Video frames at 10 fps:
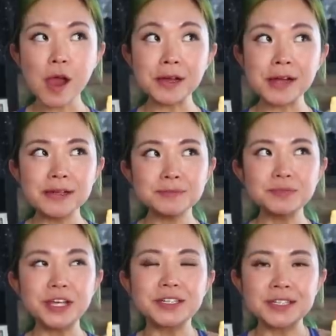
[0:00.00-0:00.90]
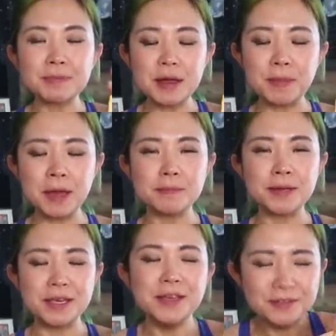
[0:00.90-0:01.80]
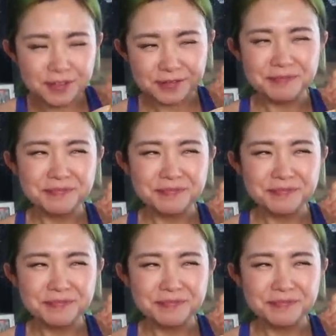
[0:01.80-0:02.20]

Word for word: I can't, like it's like my pet peeve.